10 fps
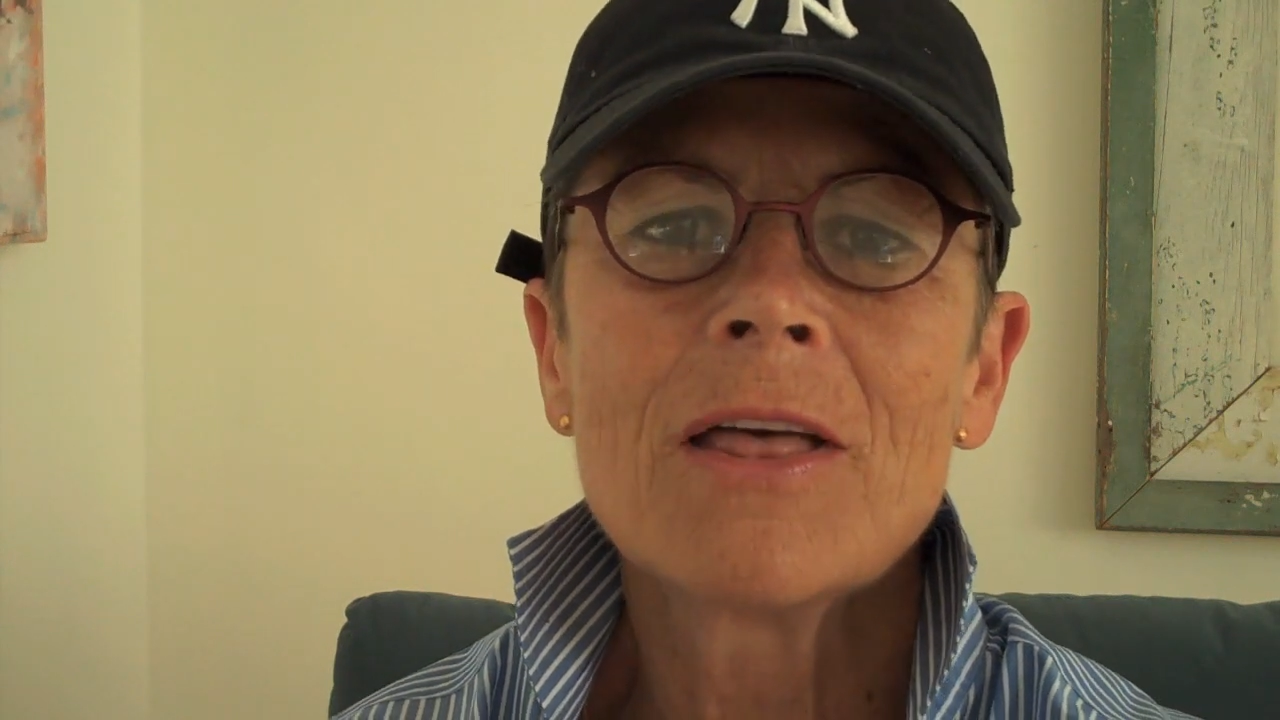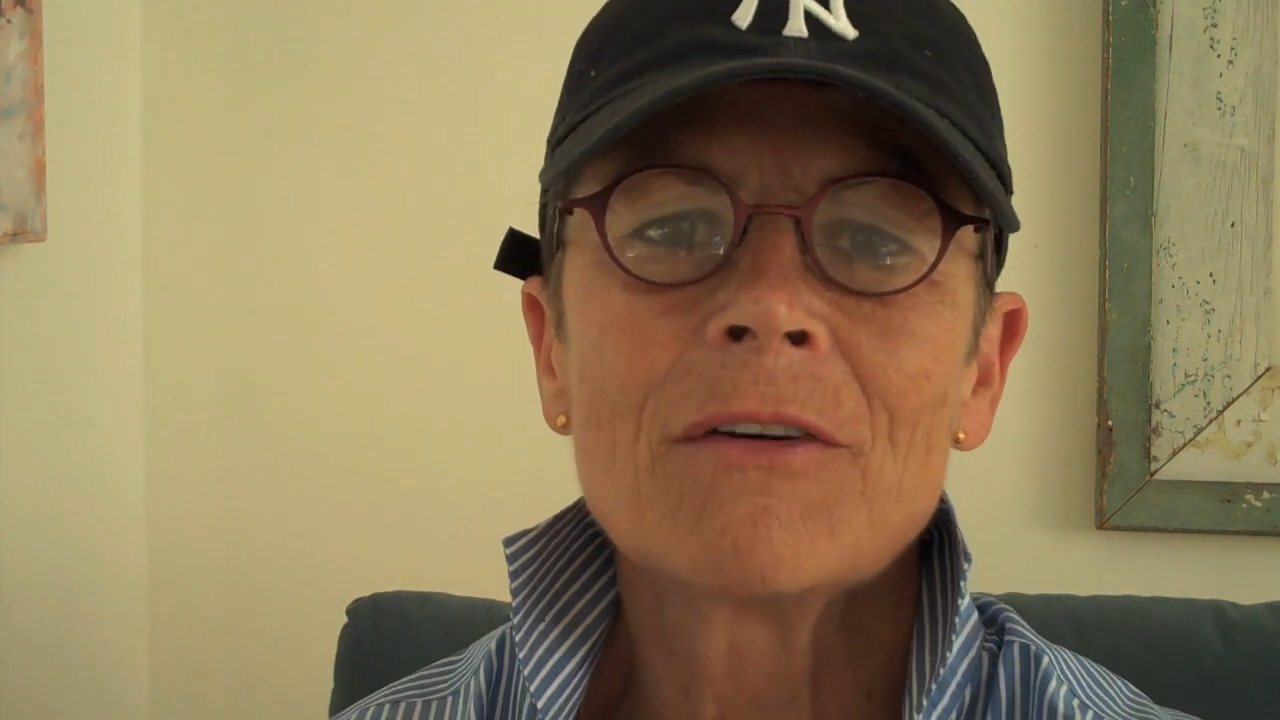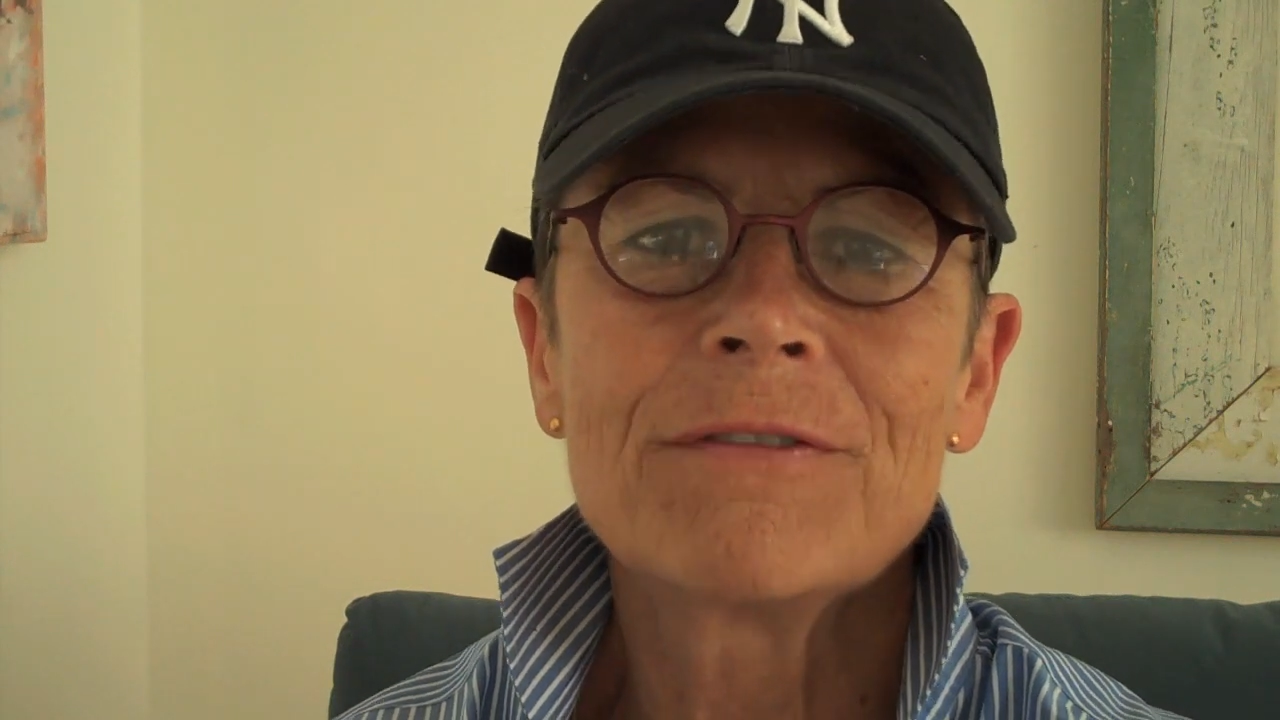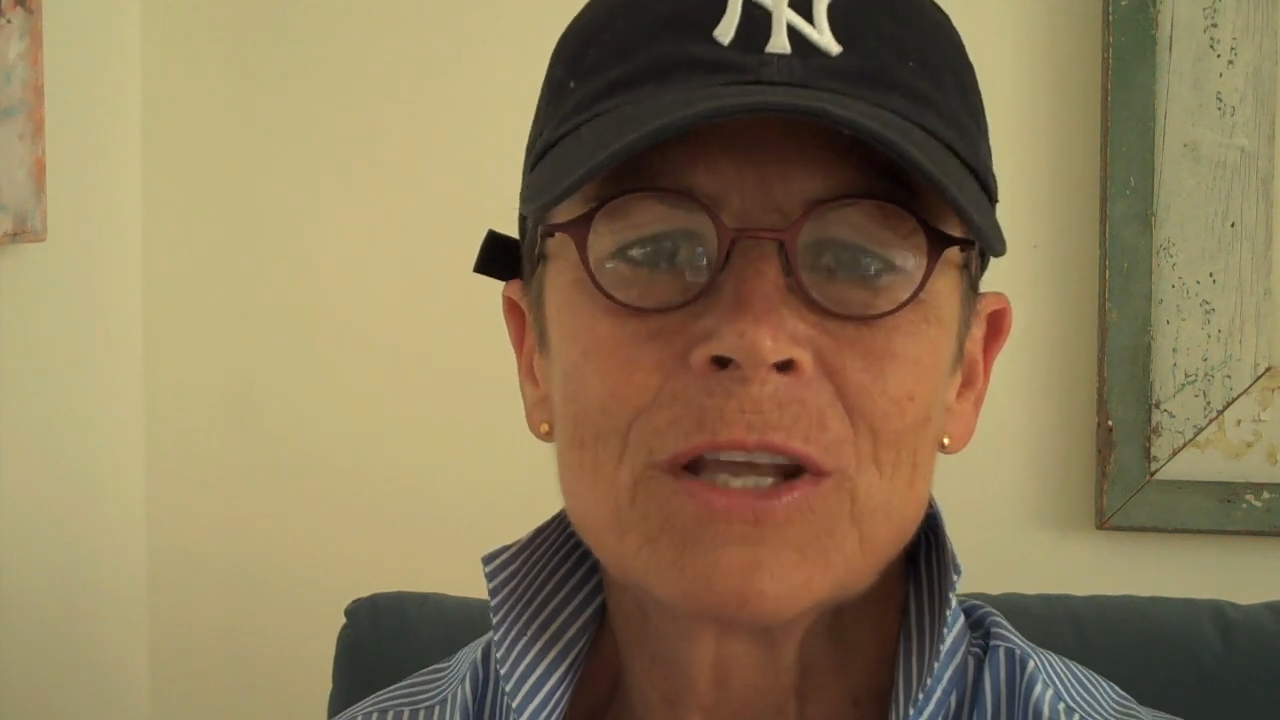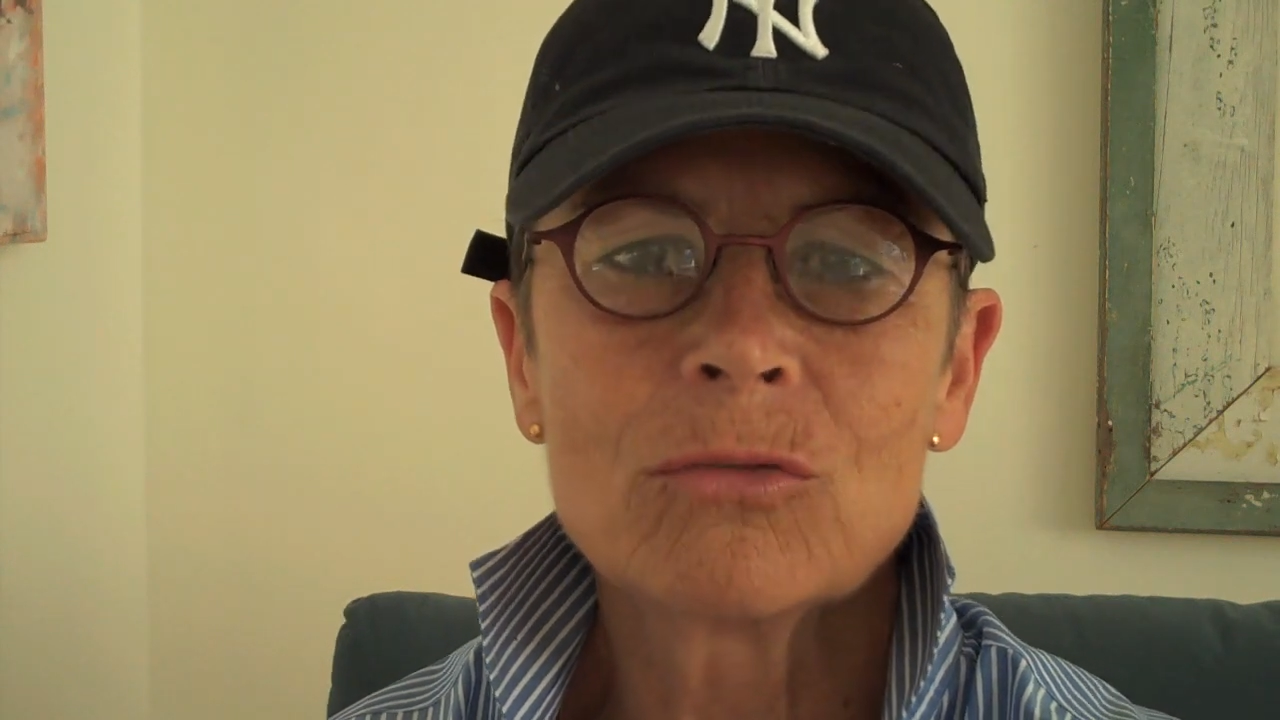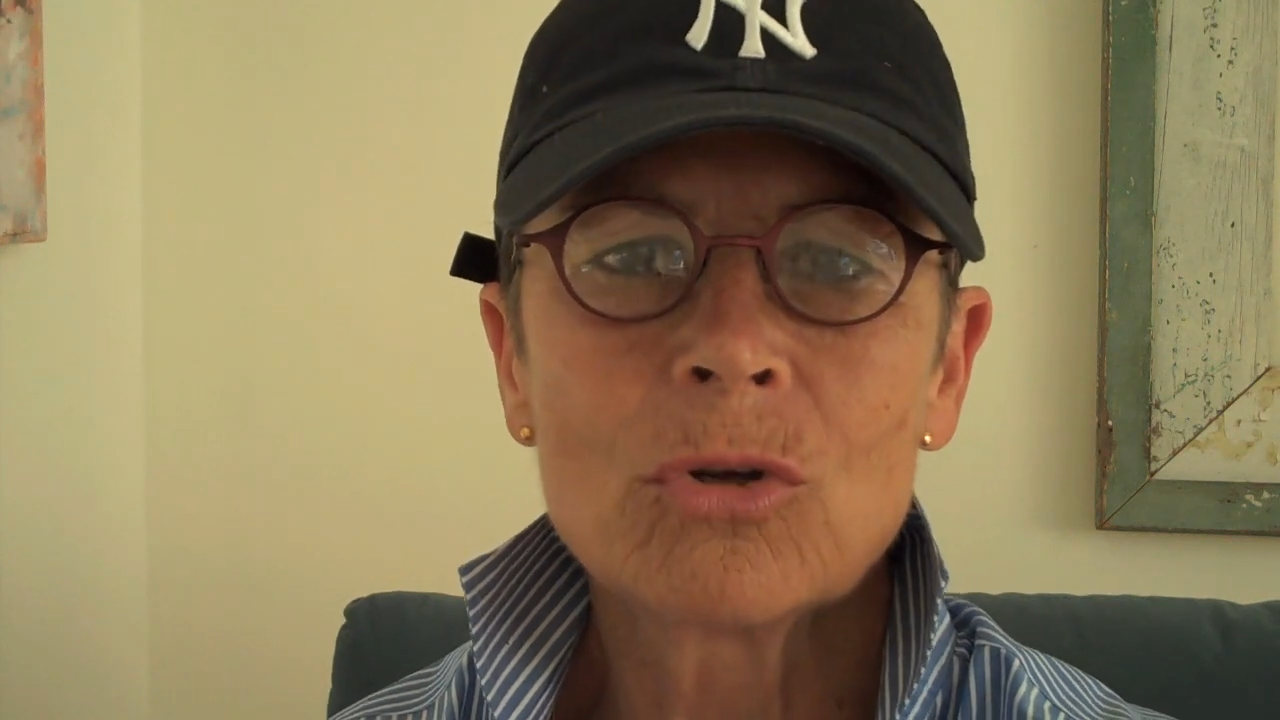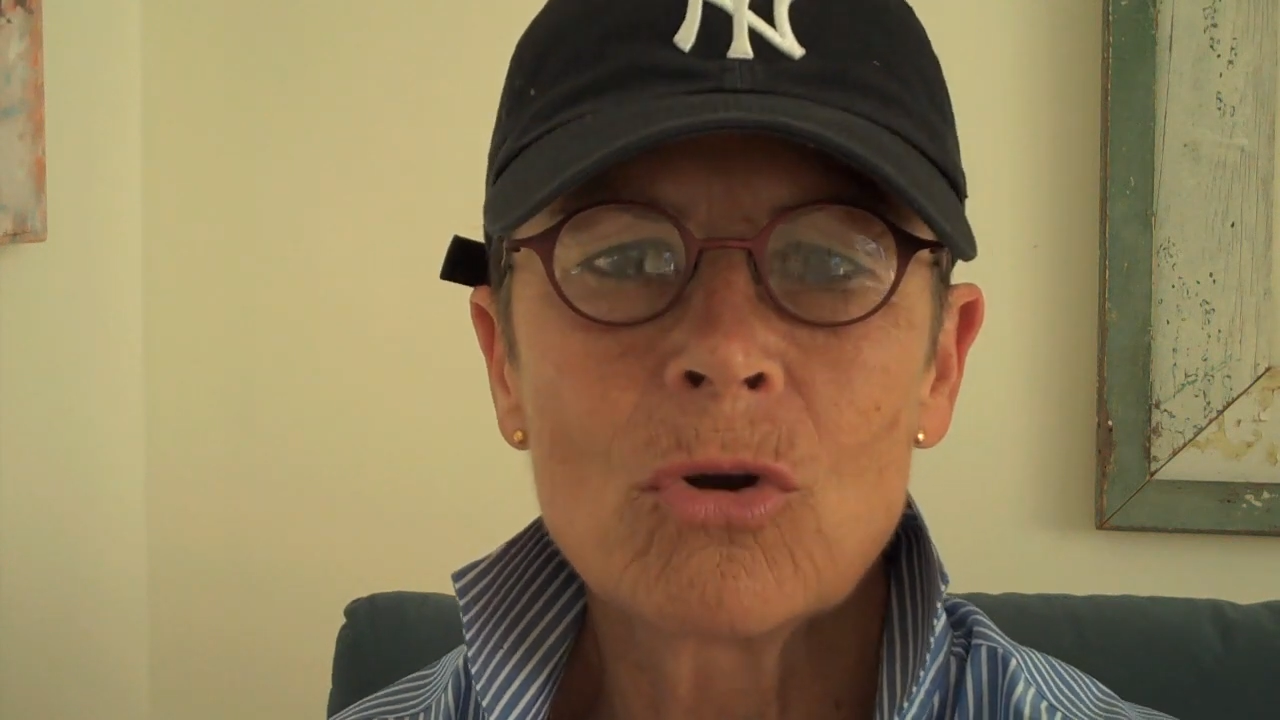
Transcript: the federal